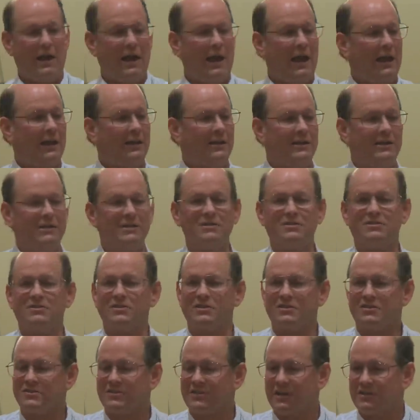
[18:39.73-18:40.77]
And his
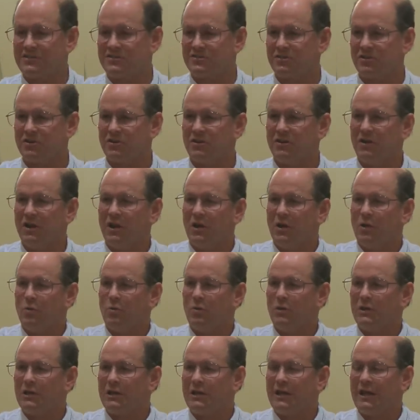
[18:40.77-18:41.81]
successor
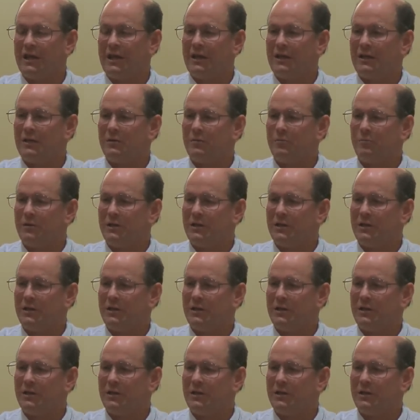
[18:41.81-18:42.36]
will again